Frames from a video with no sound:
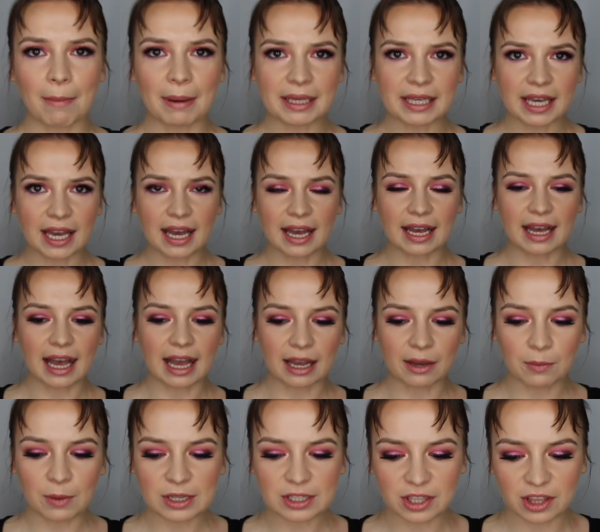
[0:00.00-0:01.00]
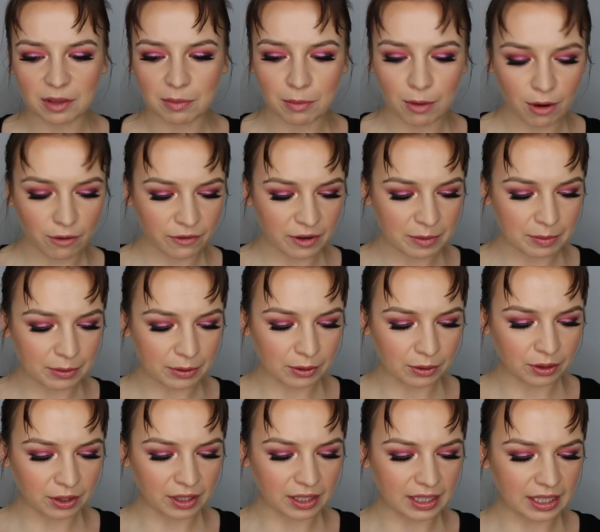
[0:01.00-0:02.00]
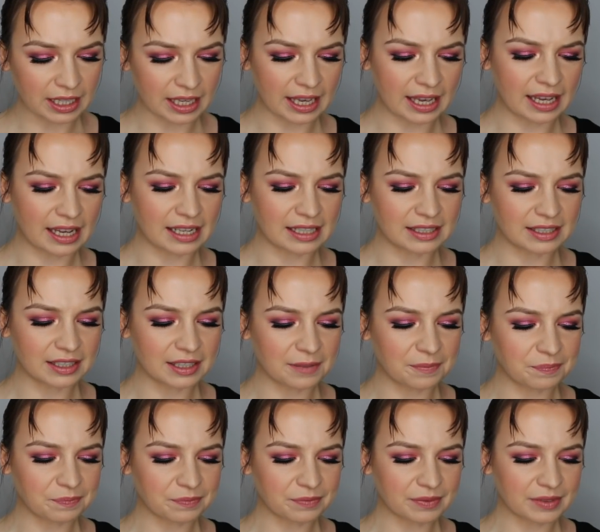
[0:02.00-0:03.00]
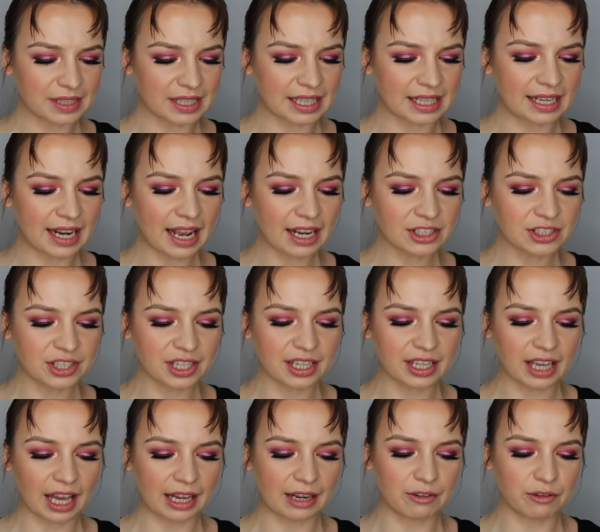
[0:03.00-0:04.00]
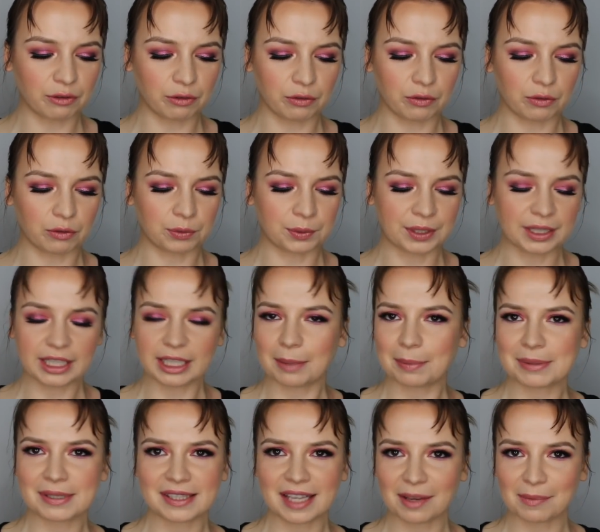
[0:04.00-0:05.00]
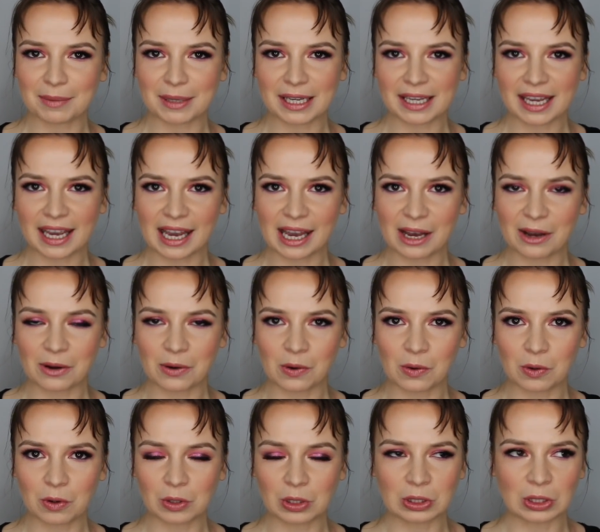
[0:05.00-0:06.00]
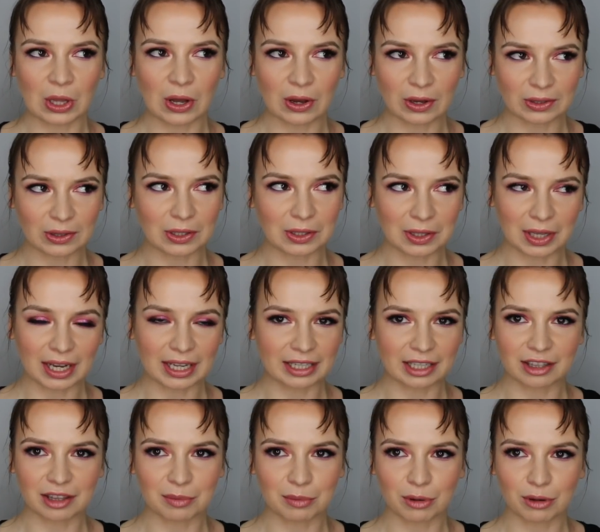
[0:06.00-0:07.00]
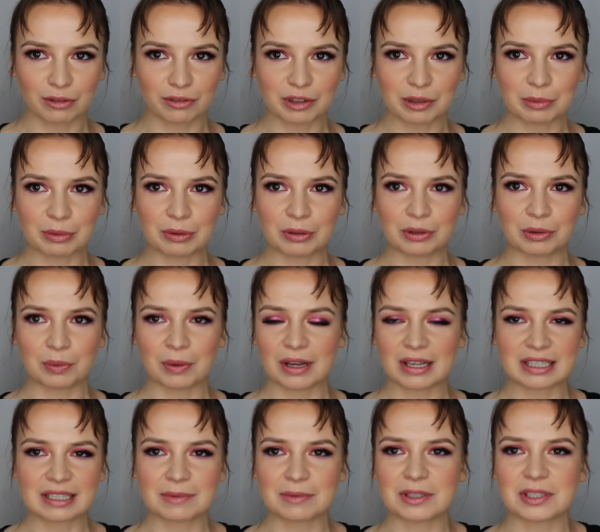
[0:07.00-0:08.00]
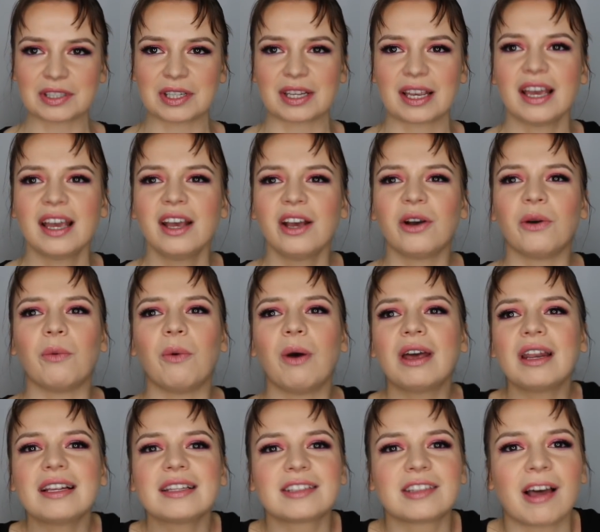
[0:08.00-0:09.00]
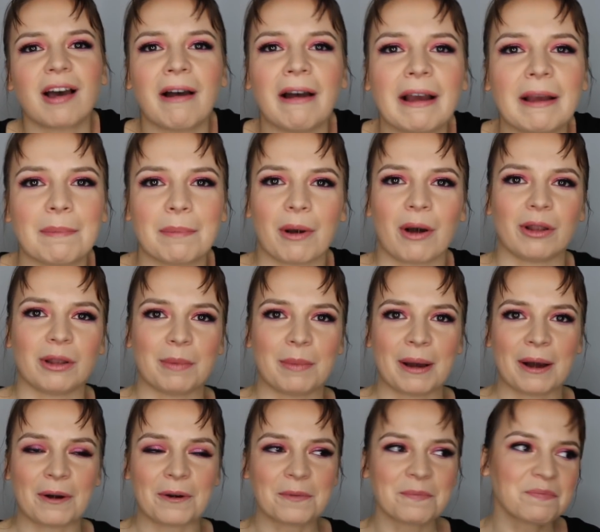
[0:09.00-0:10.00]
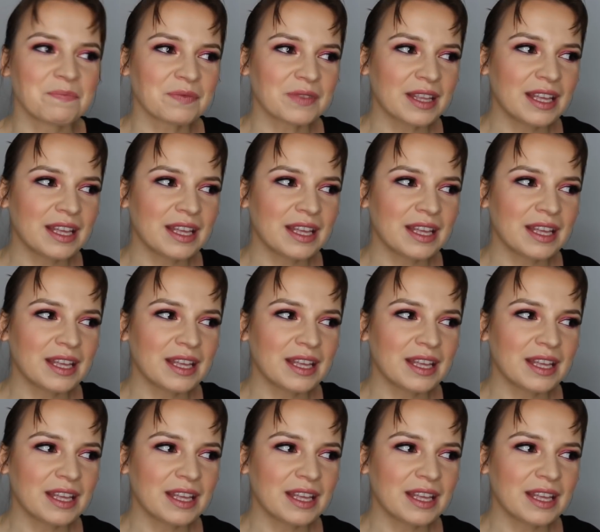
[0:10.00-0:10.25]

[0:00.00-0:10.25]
But yeah, I went to the Morphe booth, and it actually kind of really upset me how long the line at the Morphe booth was. I'm just like, what is the hype all about?